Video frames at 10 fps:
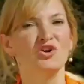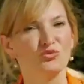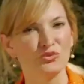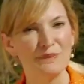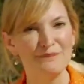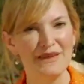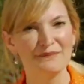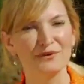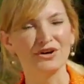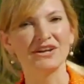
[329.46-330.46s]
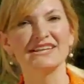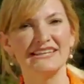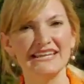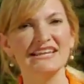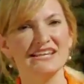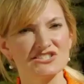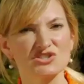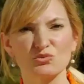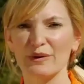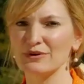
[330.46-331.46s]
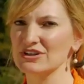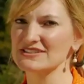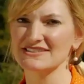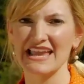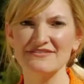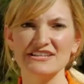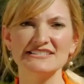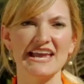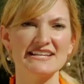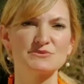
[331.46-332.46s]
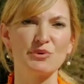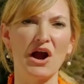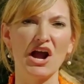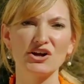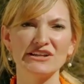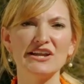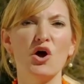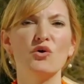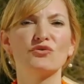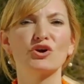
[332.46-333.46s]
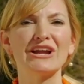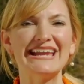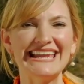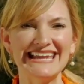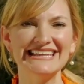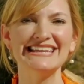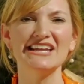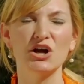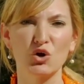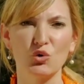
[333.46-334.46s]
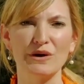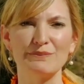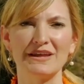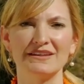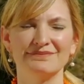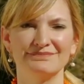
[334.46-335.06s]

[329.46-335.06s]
Remember, getting a swimmer to safety takes priority over any equipment.